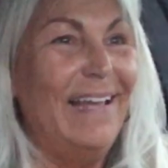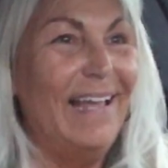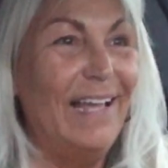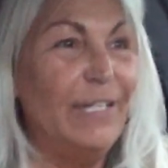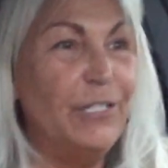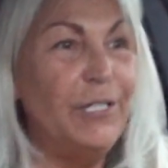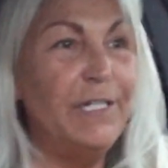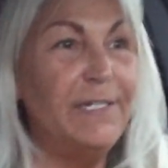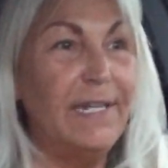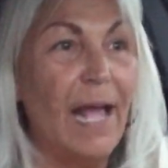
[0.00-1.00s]
and
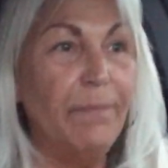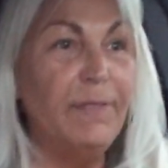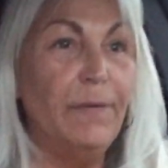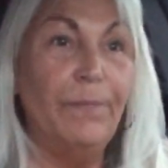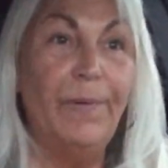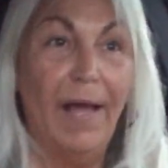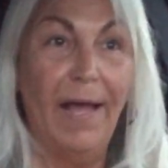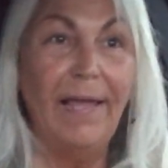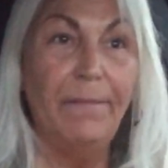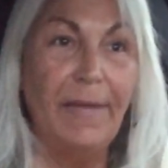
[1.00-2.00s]
she stopped
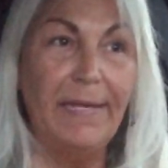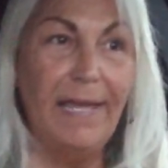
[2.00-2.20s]
by at my